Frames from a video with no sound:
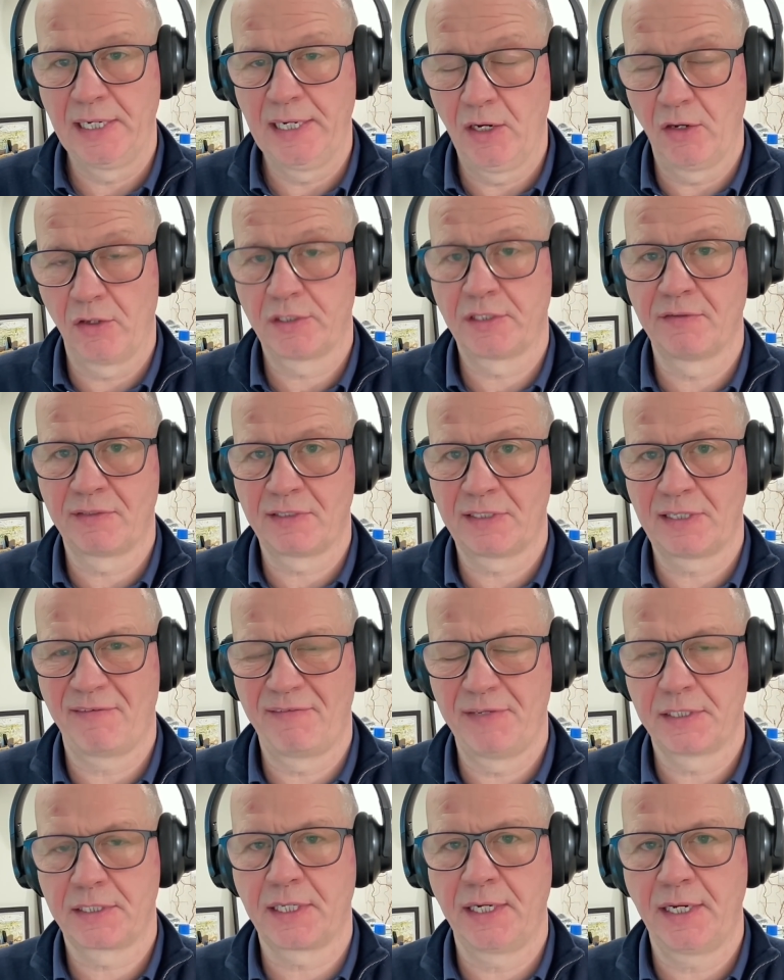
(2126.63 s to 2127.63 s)
lots of stuff
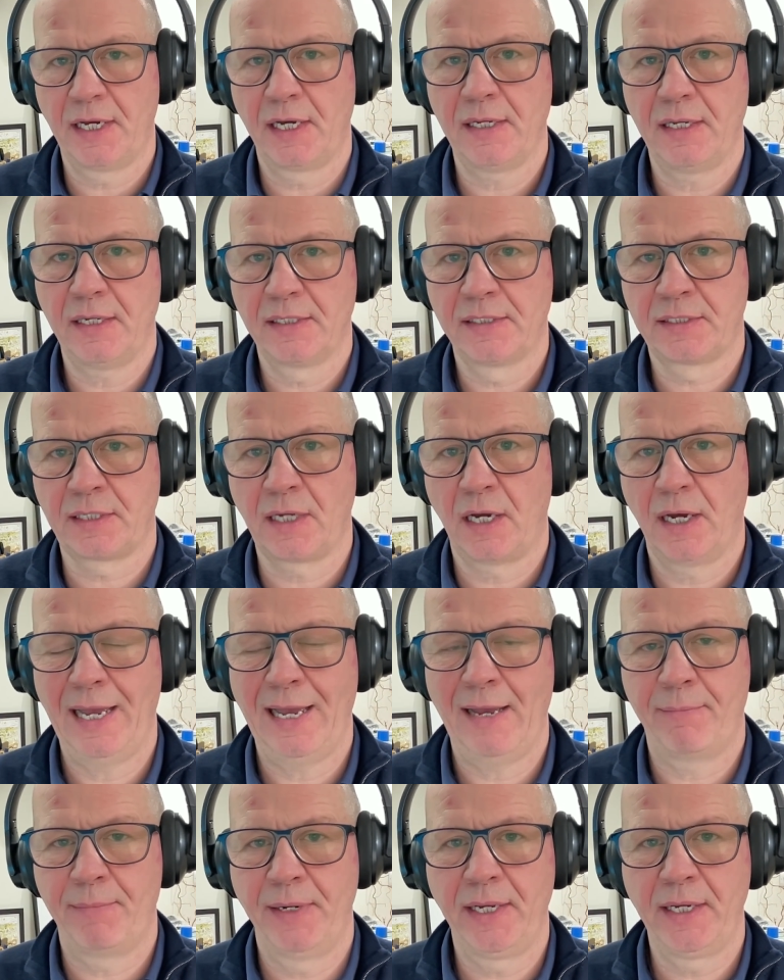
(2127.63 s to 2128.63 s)
is going to start
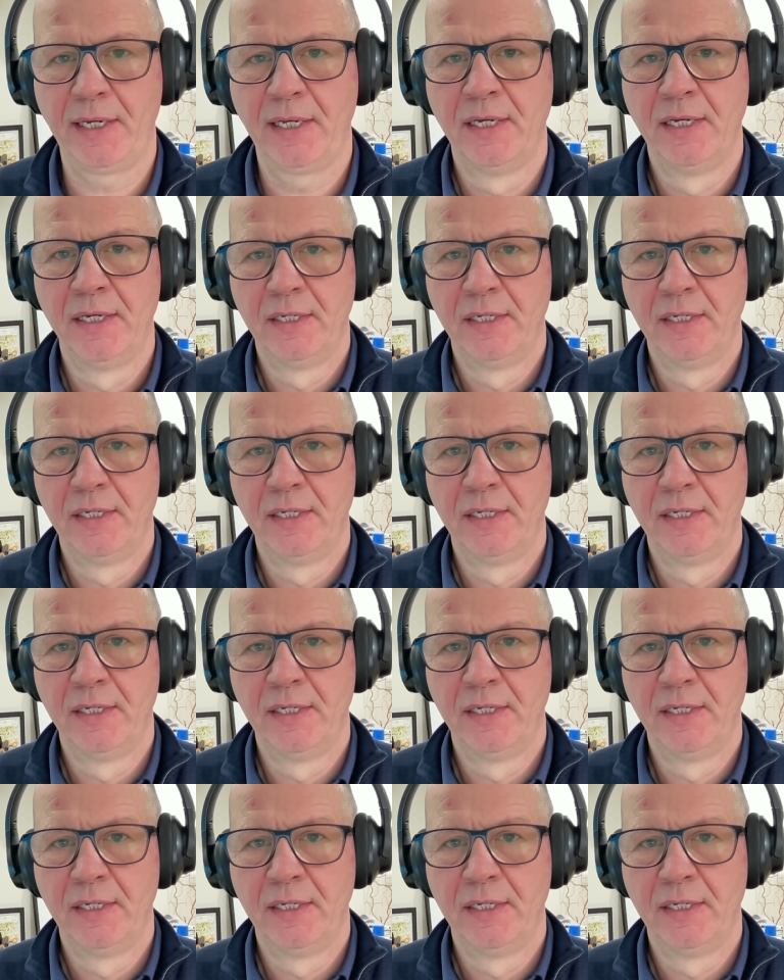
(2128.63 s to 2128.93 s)
happening.